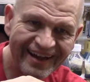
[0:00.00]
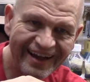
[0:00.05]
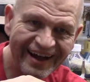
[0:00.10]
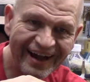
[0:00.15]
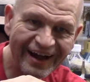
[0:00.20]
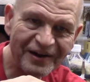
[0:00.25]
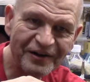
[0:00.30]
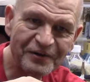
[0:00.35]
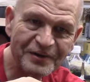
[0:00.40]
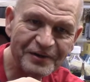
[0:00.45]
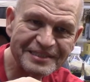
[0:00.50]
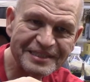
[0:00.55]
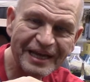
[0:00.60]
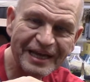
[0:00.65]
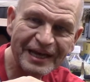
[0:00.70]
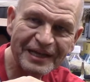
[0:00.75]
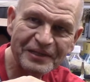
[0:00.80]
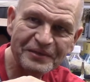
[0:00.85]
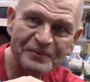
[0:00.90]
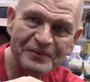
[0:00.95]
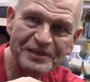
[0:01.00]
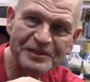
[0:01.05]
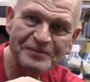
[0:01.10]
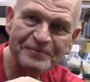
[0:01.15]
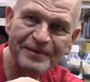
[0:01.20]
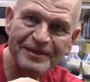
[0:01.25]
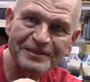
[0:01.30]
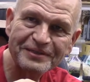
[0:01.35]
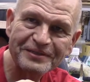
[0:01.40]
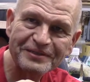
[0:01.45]
I don't know exactly what he's
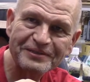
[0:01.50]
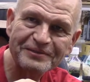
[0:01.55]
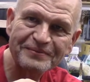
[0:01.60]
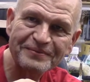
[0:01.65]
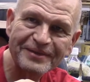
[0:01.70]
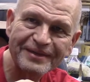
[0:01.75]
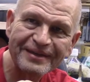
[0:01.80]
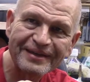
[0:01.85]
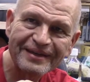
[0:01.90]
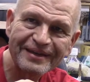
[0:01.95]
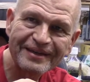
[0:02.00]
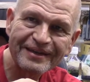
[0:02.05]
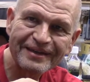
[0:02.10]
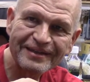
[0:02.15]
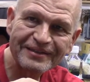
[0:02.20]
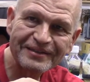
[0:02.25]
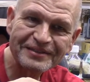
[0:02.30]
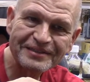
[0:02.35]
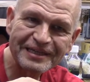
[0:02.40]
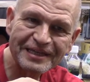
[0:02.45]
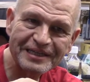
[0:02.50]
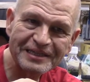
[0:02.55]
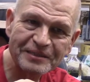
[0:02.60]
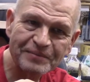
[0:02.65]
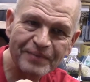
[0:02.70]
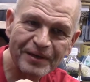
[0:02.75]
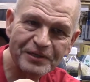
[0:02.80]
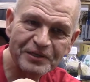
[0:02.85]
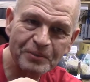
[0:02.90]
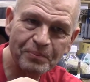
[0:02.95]
about to do, but looks like he's
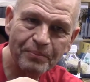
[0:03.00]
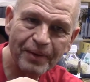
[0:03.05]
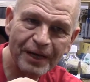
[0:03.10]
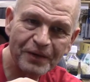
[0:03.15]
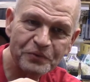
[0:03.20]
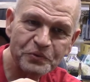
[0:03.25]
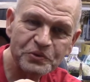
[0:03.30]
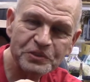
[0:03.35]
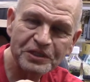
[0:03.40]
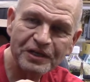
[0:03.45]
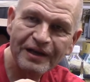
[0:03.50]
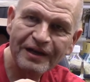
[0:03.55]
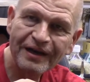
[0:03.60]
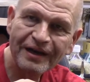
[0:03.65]
about to pounce.